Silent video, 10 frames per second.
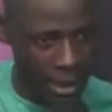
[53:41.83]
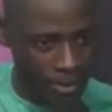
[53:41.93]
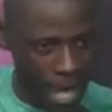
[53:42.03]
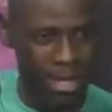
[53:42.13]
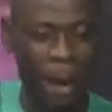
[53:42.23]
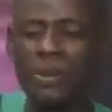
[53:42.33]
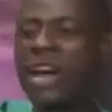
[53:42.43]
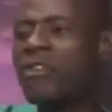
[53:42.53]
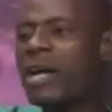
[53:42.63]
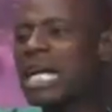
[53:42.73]
and you are praying
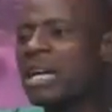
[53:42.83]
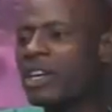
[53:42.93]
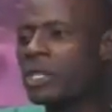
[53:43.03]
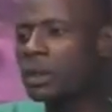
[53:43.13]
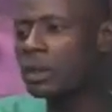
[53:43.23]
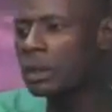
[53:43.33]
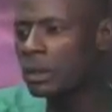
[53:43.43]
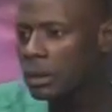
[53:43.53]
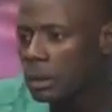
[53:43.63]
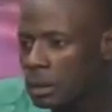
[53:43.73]
for his salvation.
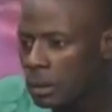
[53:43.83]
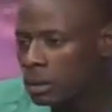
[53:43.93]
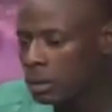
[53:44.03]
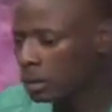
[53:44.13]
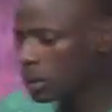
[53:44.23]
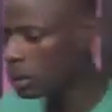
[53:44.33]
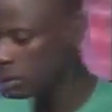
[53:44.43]
No.